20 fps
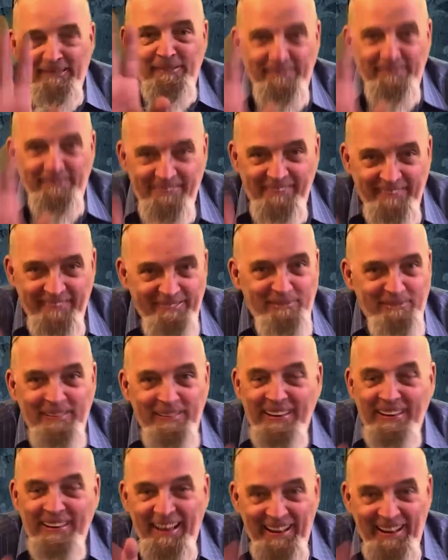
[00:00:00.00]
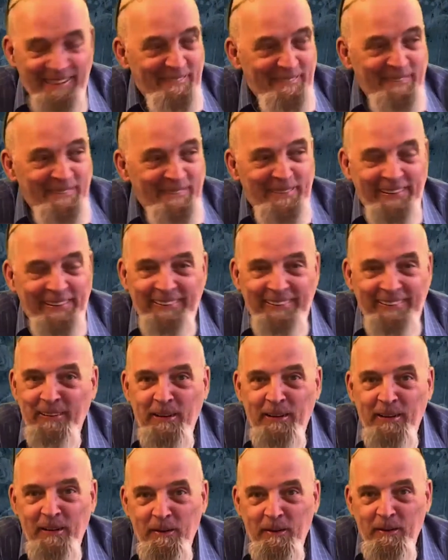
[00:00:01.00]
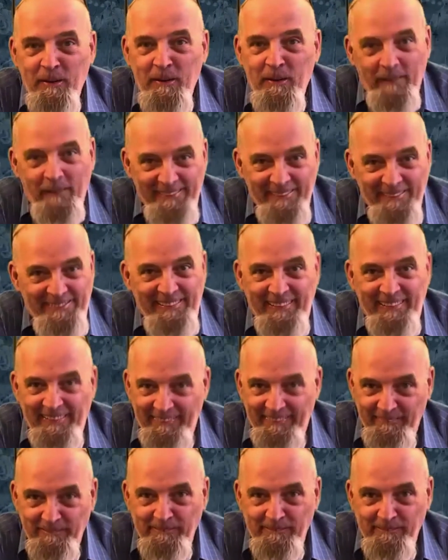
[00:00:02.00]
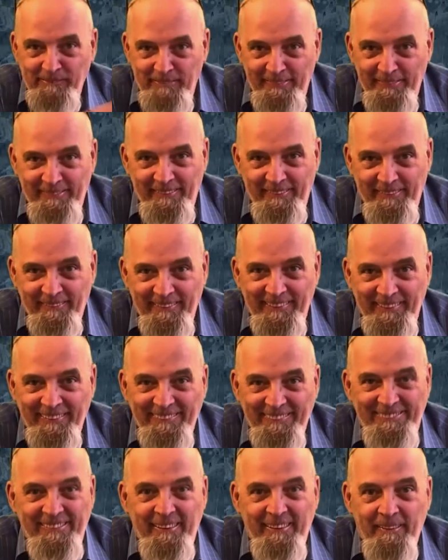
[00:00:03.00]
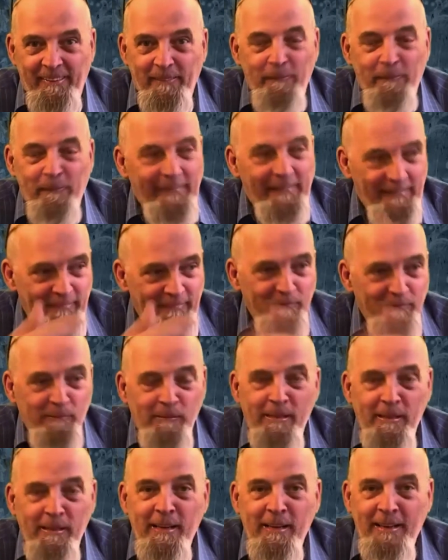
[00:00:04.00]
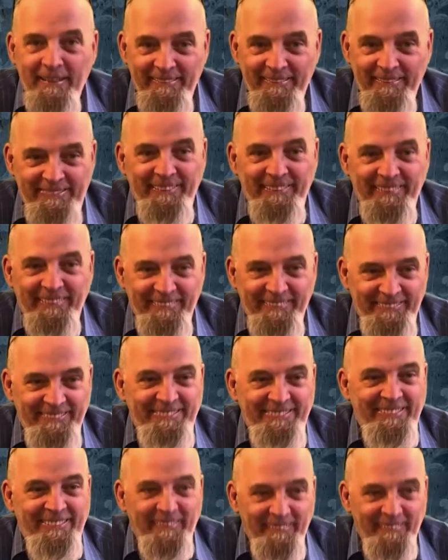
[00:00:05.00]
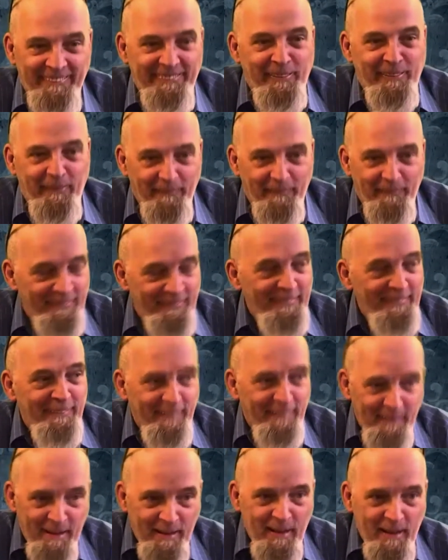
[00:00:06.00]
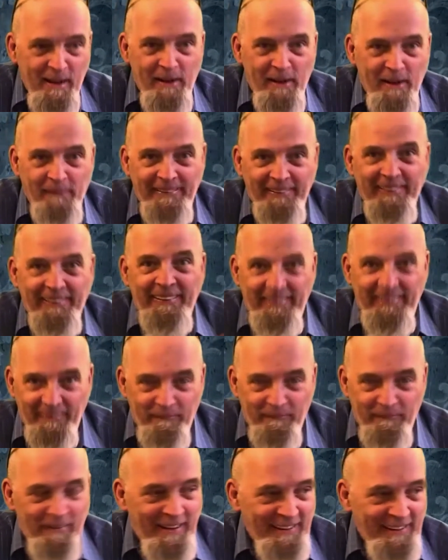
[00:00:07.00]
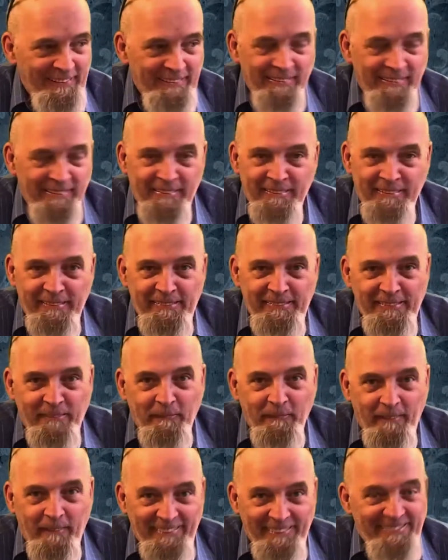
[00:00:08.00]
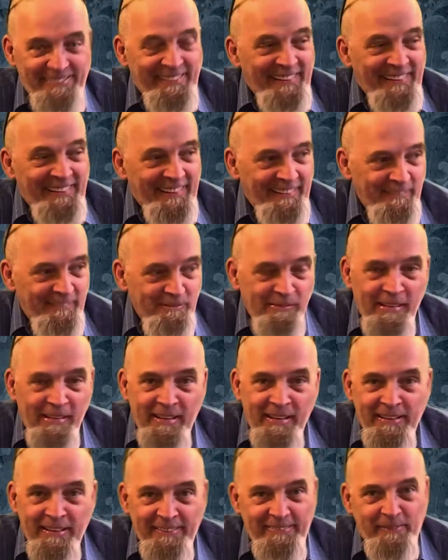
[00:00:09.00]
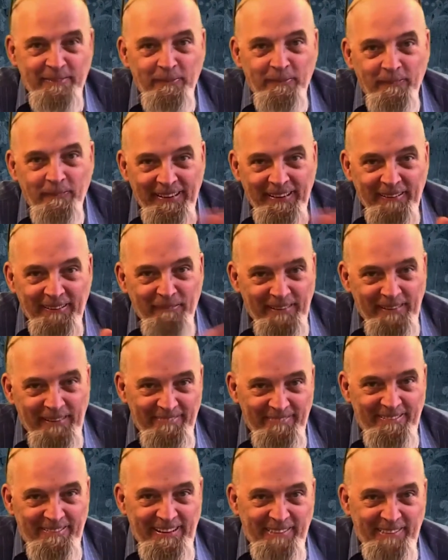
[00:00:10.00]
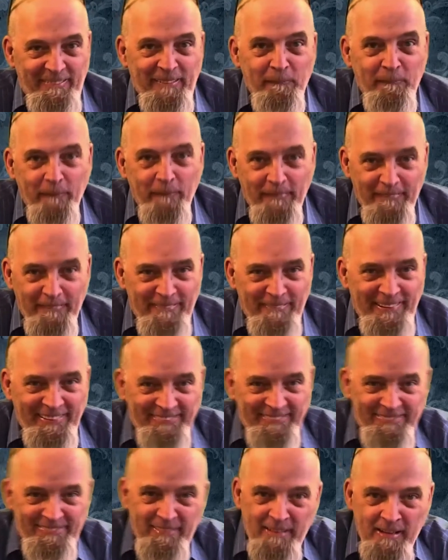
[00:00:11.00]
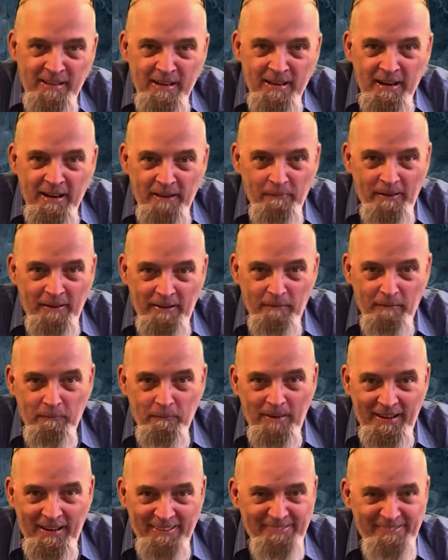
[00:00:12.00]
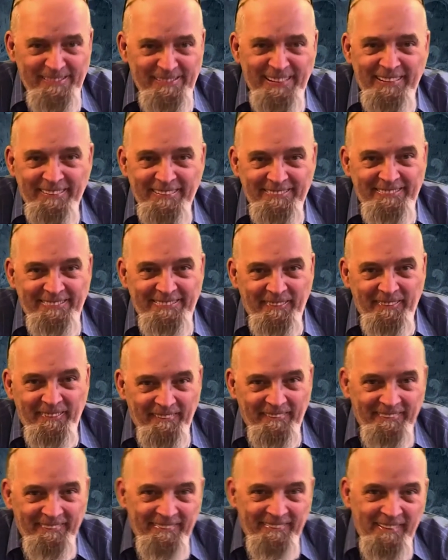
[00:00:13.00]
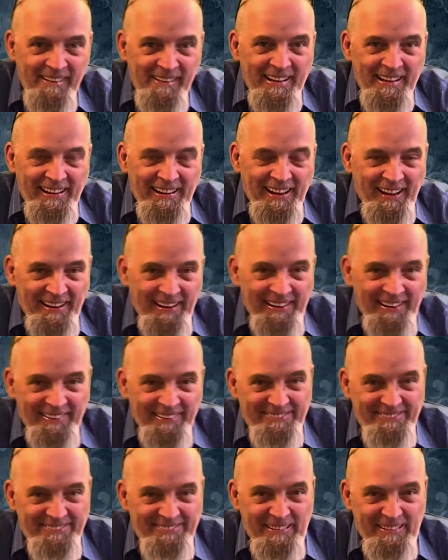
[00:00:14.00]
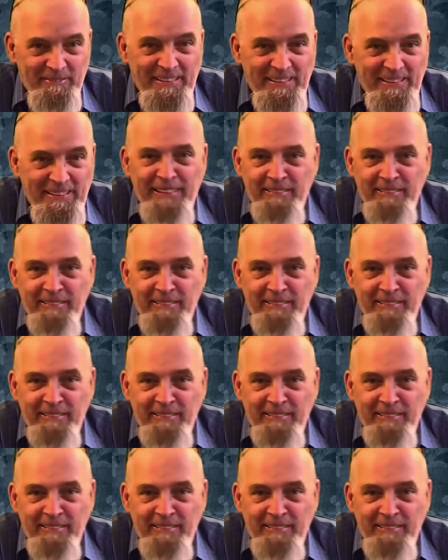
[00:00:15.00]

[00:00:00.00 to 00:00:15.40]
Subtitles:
Trust me, I haven't been watching it during the show, but as soon as the show is over, I'm going to go back to watching it. It's one of my favorite movies about magic. It's called Now You See Me.